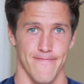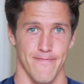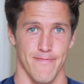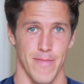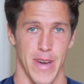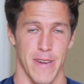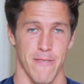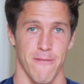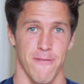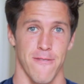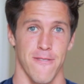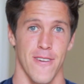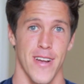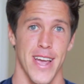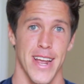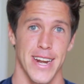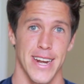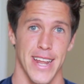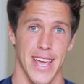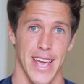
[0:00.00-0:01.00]
My
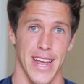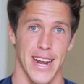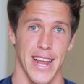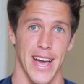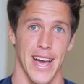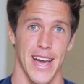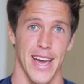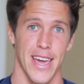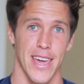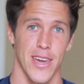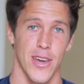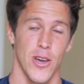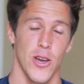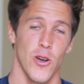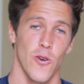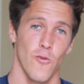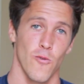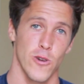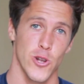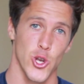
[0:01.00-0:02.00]
friend and I
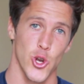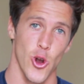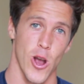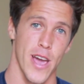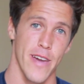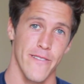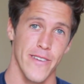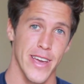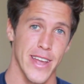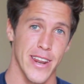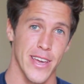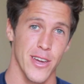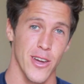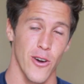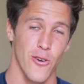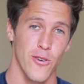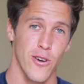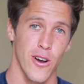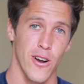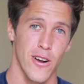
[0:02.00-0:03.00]
were driving in a
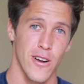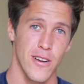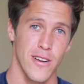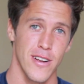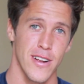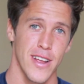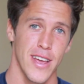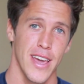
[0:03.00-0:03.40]
go-kart